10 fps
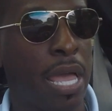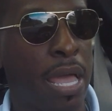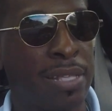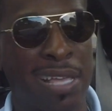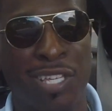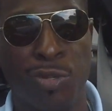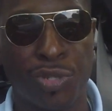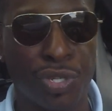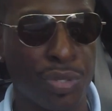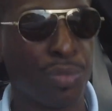as I
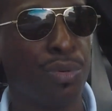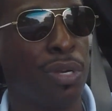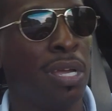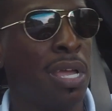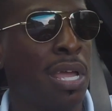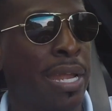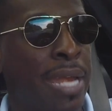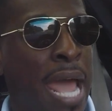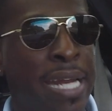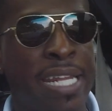used to.
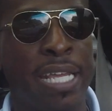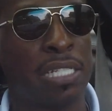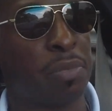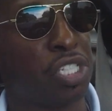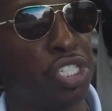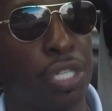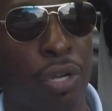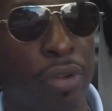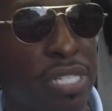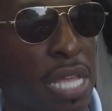Not eating as much
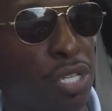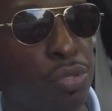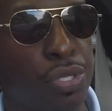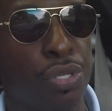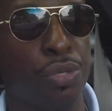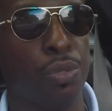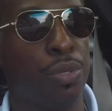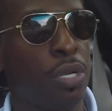sugar as I used to.